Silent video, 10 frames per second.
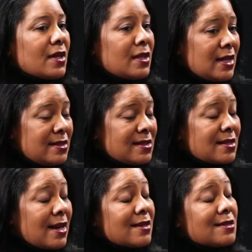and they
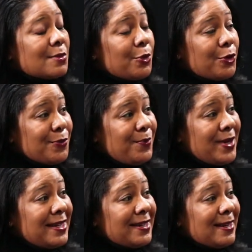decided to put
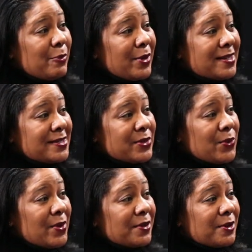me up against
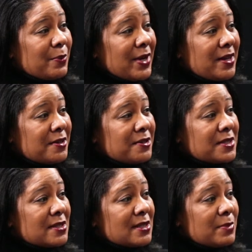2 other
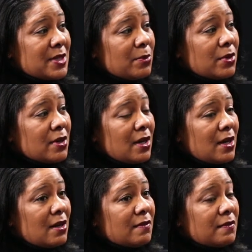competitors in September
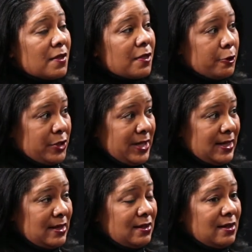of
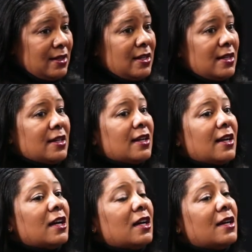13.
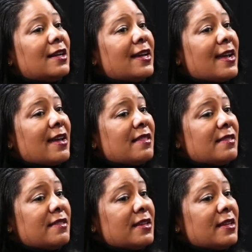
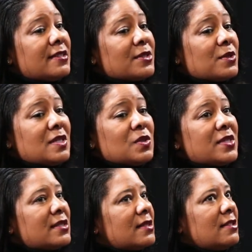And then, so this
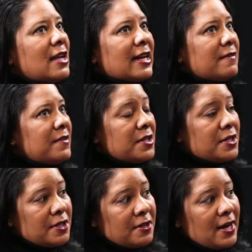was not even a
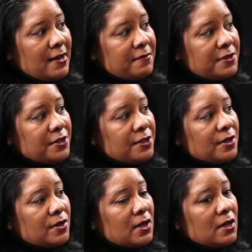year
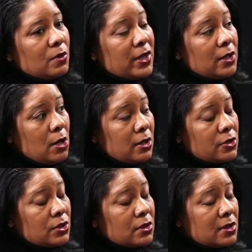after we
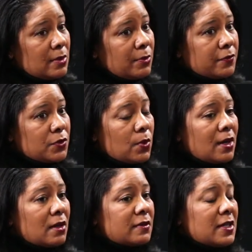launched, December of
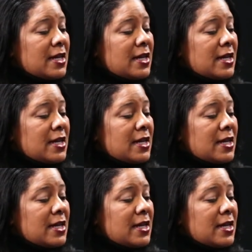12,